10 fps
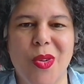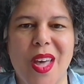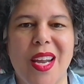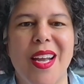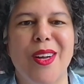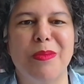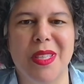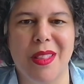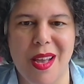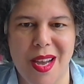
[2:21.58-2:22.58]
that helps
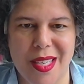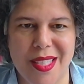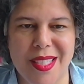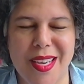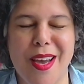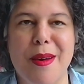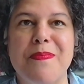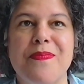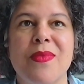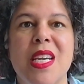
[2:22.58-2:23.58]
a lot.
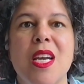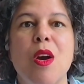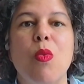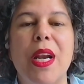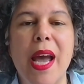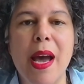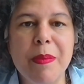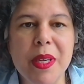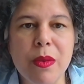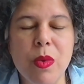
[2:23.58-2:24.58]
What
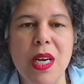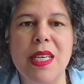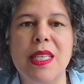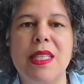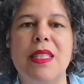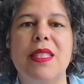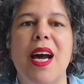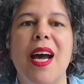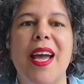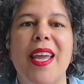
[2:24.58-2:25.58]
happened was
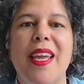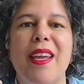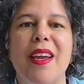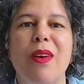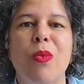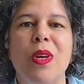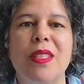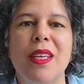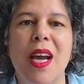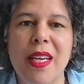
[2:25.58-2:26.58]
I
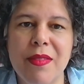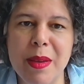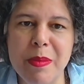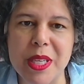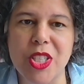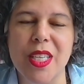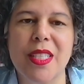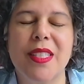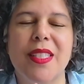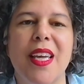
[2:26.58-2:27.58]
was kind of
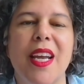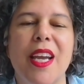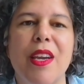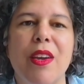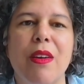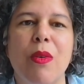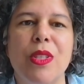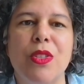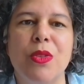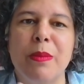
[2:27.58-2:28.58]
ambitious, and I
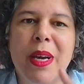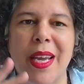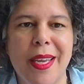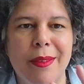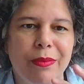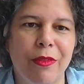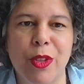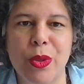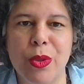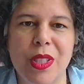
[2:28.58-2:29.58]
was doing my
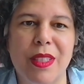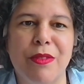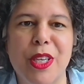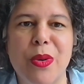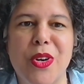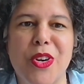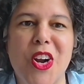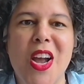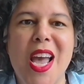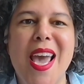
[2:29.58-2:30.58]
food delivery
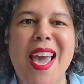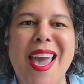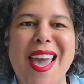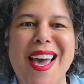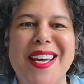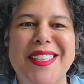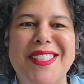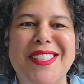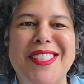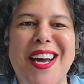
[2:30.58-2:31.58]
order,
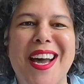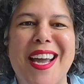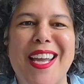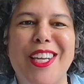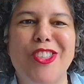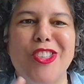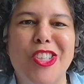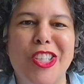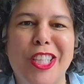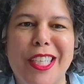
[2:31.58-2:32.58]
and I
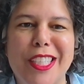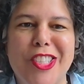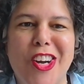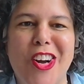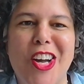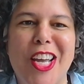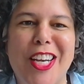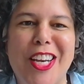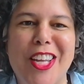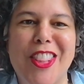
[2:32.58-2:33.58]
clicked
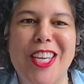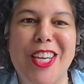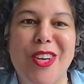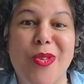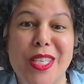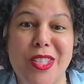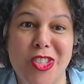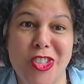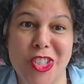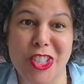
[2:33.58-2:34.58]
on the
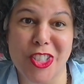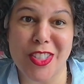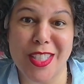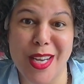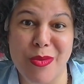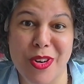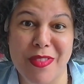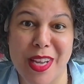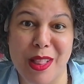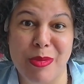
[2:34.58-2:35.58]
oysters that were
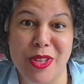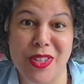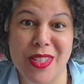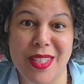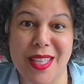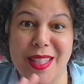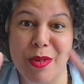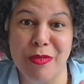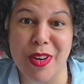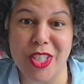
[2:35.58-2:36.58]
available, said they
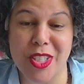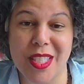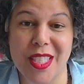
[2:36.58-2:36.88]
were fresh in